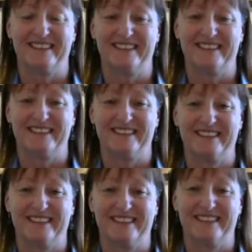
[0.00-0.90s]

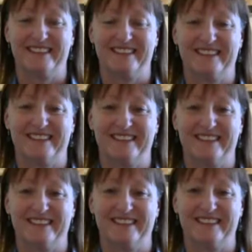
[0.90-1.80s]

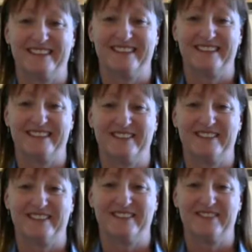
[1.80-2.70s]

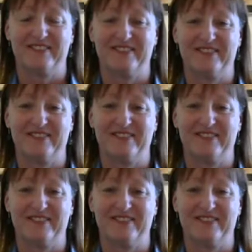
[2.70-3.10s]
[no speech]